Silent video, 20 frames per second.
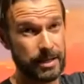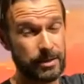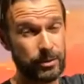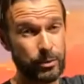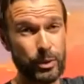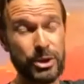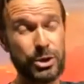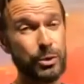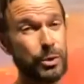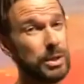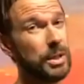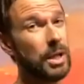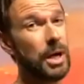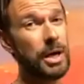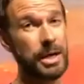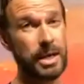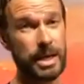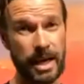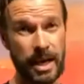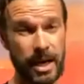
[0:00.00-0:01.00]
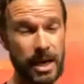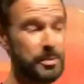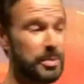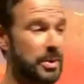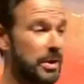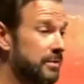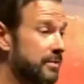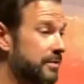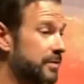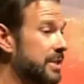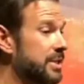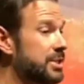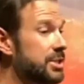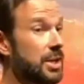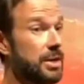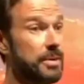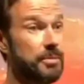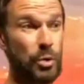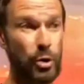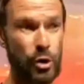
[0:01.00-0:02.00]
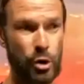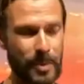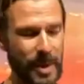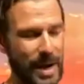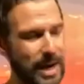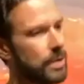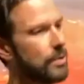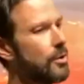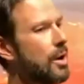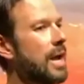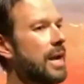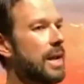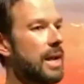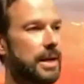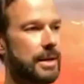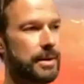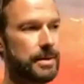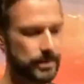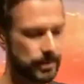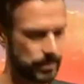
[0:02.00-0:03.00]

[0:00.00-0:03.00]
We do a lot of camping, fishing, motorback riding,